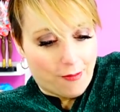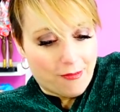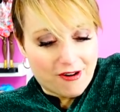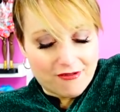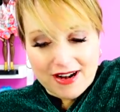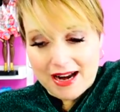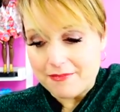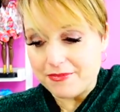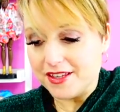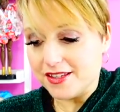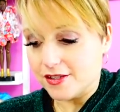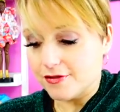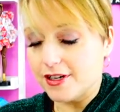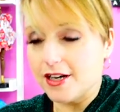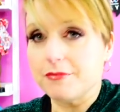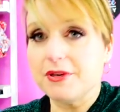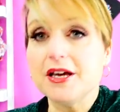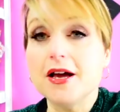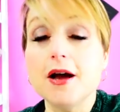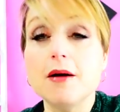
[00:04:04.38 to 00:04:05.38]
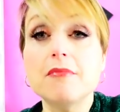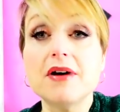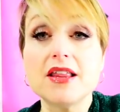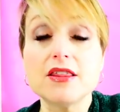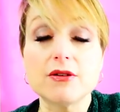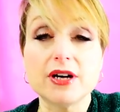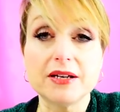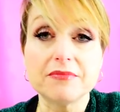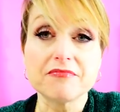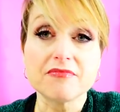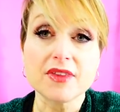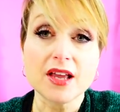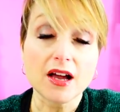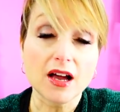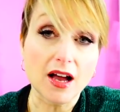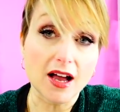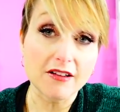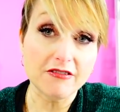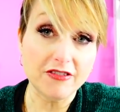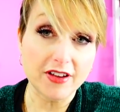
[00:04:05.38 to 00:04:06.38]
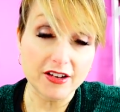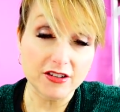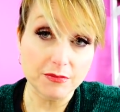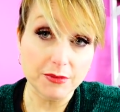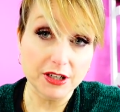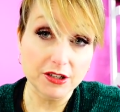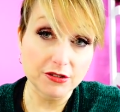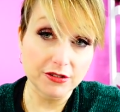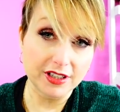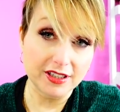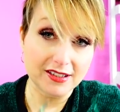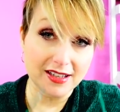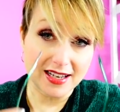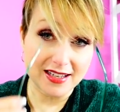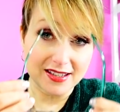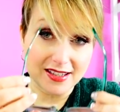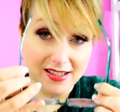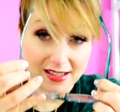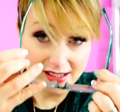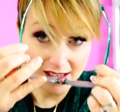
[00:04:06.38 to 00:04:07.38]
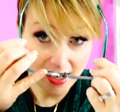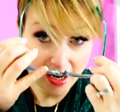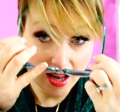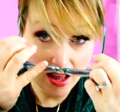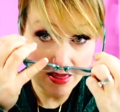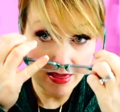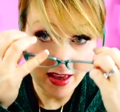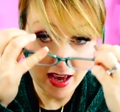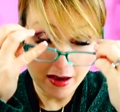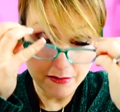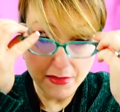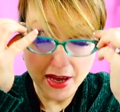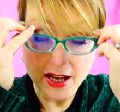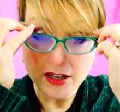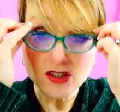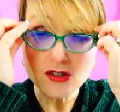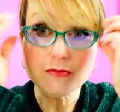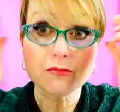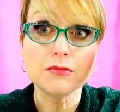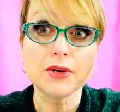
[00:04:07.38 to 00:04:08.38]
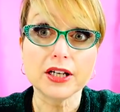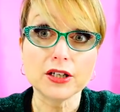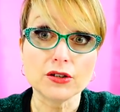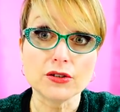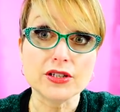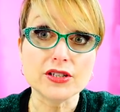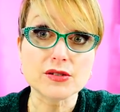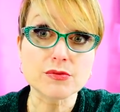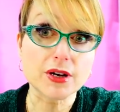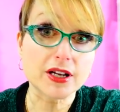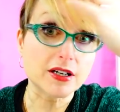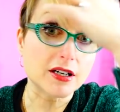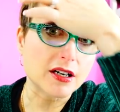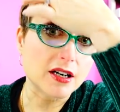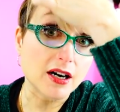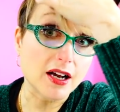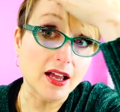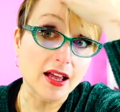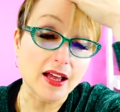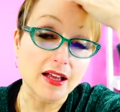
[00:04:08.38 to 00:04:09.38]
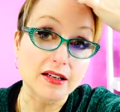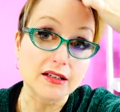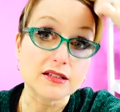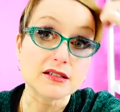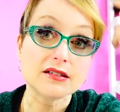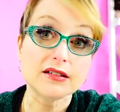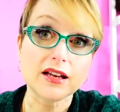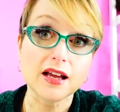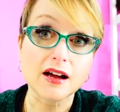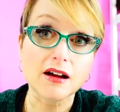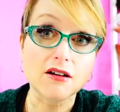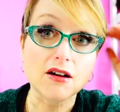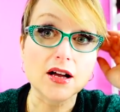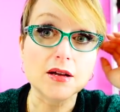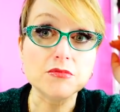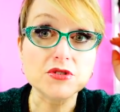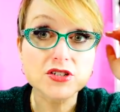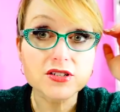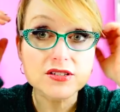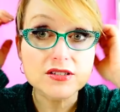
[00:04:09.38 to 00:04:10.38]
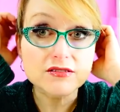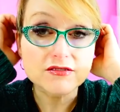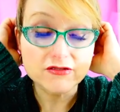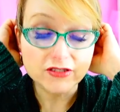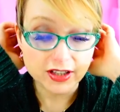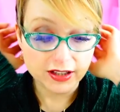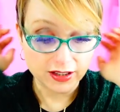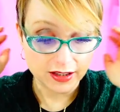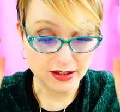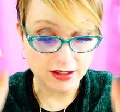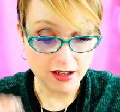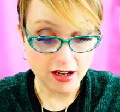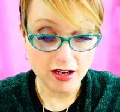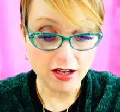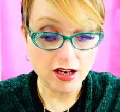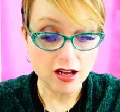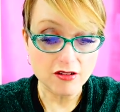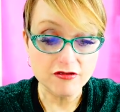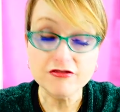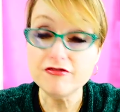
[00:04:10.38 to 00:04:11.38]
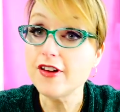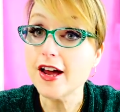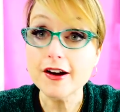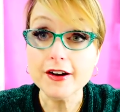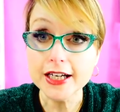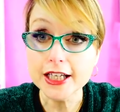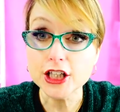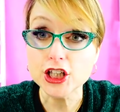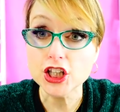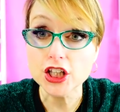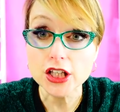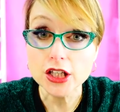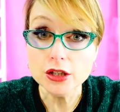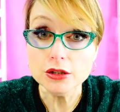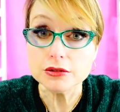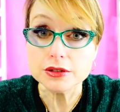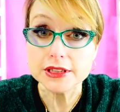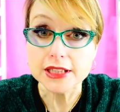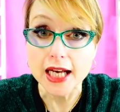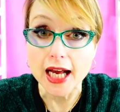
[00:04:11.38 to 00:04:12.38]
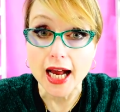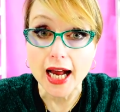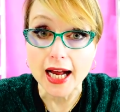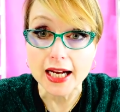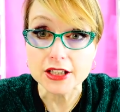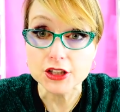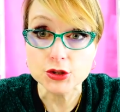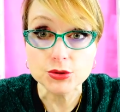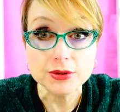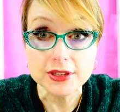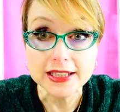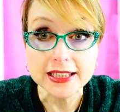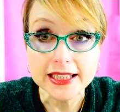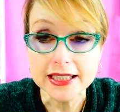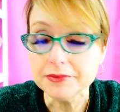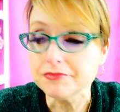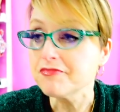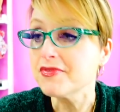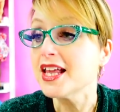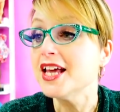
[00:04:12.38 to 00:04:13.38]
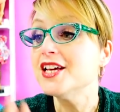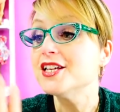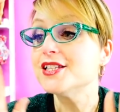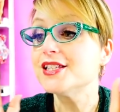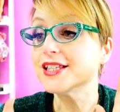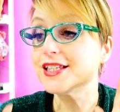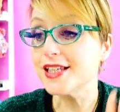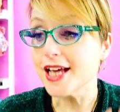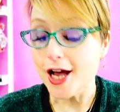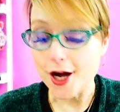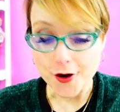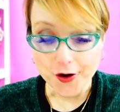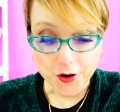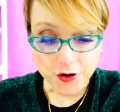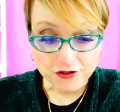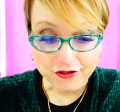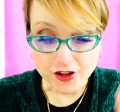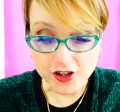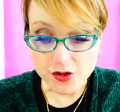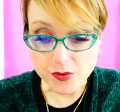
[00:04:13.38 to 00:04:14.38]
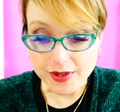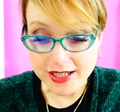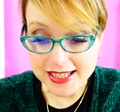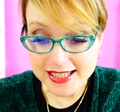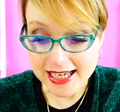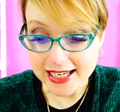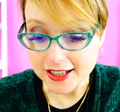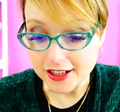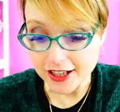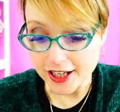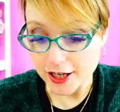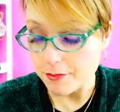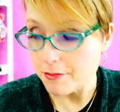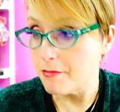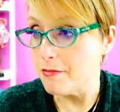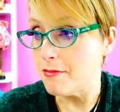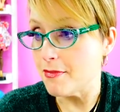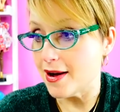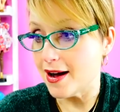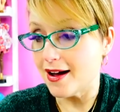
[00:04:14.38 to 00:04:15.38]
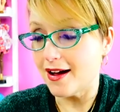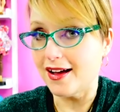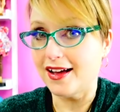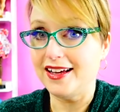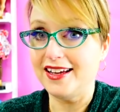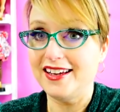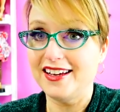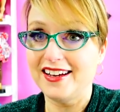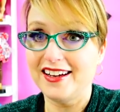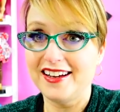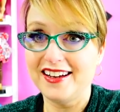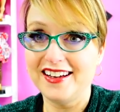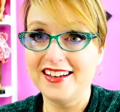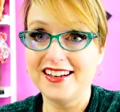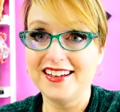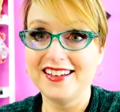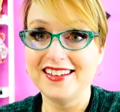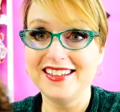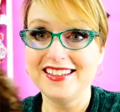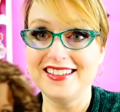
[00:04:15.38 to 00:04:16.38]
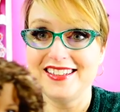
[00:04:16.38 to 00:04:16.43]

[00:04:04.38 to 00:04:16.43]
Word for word: I'm gonna wrap this around me. By the way, I found my green glasses that match my green sweater, and now I'm just feeling very cute, actually. So, first we're gonna take a look at Maya.